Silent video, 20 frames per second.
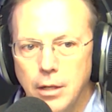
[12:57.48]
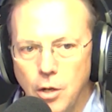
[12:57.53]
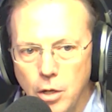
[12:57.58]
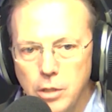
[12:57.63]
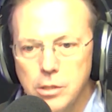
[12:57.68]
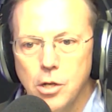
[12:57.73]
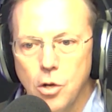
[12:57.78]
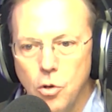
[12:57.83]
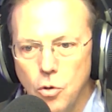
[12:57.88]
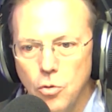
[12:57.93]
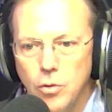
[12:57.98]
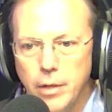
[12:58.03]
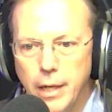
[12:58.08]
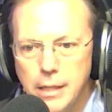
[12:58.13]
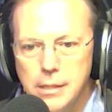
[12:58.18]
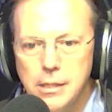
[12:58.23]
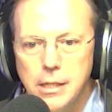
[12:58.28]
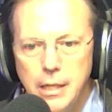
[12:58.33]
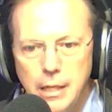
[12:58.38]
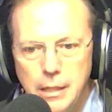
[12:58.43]
God's called
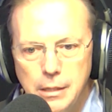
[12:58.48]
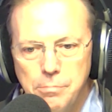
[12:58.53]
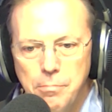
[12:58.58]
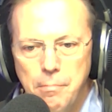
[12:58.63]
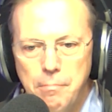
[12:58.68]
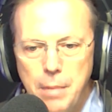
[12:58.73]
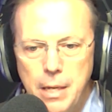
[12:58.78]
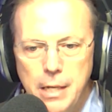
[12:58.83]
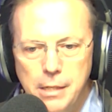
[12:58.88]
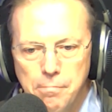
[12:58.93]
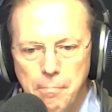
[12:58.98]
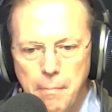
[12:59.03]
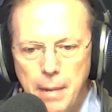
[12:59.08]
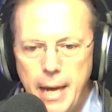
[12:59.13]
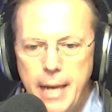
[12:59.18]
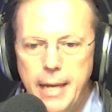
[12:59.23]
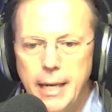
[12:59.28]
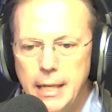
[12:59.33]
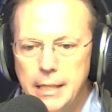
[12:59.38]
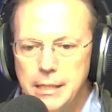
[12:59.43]
us. He's
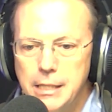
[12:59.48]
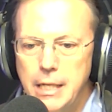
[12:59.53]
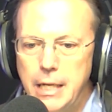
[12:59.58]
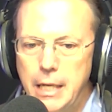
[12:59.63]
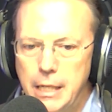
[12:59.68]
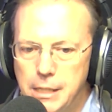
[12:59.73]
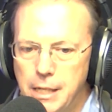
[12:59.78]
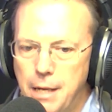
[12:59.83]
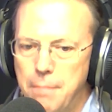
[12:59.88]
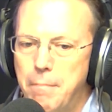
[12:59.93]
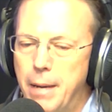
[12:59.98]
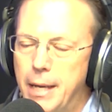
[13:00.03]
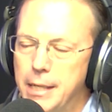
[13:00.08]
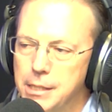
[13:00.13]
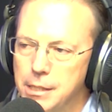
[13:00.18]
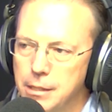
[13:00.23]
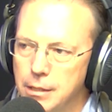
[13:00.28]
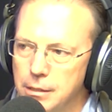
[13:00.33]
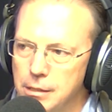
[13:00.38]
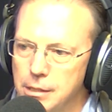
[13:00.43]
made us His
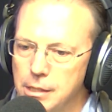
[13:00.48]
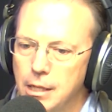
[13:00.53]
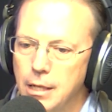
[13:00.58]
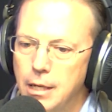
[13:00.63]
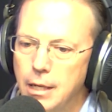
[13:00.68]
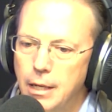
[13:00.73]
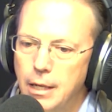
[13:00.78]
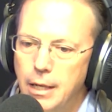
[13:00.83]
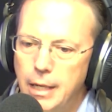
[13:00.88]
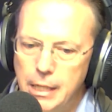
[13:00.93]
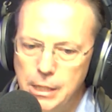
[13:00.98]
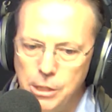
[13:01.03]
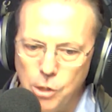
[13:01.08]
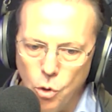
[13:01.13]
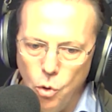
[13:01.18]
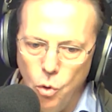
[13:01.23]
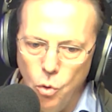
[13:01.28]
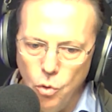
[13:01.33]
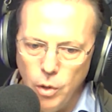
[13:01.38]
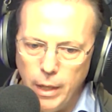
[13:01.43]
ambassadors. He's
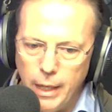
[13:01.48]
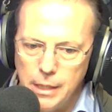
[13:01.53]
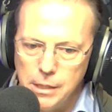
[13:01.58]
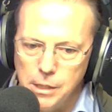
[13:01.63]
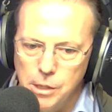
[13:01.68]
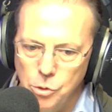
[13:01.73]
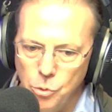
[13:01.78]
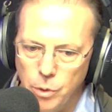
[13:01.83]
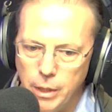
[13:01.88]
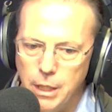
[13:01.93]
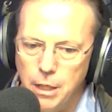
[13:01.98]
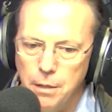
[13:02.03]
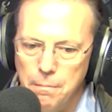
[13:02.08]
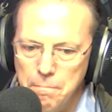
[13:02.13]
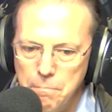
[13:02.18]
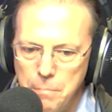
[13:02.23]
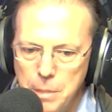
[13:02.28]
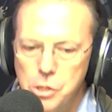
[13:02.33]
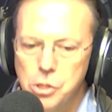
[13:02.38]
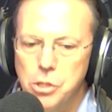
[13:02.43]
called us to a
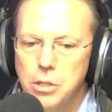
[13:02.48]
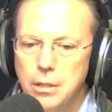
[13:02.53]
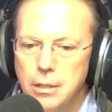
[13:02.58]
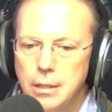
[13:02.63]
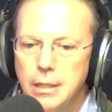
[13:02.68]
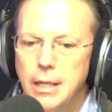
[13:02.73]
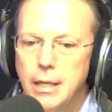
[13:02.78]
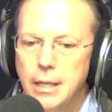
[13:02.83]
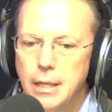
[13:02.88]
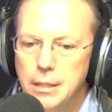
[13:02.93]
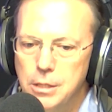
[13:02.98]
commission